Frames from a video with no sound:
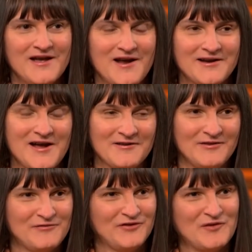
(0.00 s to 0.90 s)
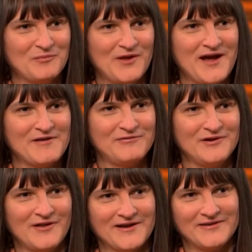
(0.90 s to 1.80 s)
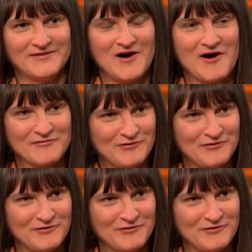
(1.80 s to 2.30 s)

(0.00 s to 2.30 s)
And I kind of live simply. I feel like the dog